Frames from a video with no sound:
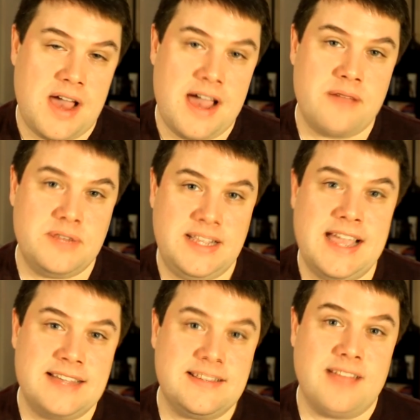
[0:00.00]
I would
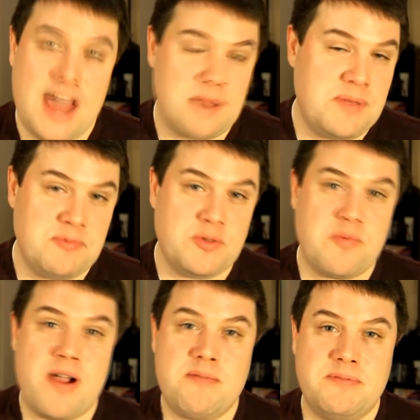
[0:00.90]
guess a lot of people are
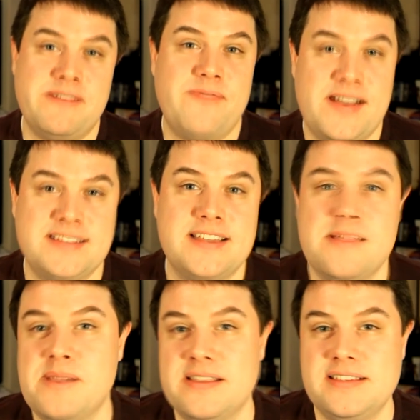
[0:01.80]
probably
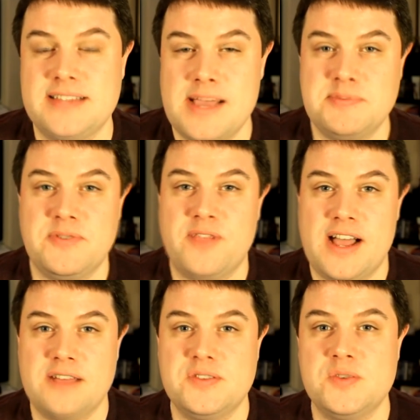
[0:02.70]
fascinated by these types of
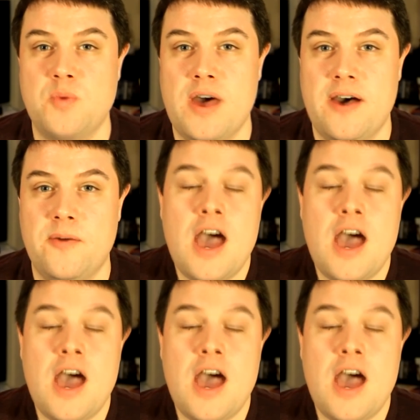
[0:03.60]
clouds as well.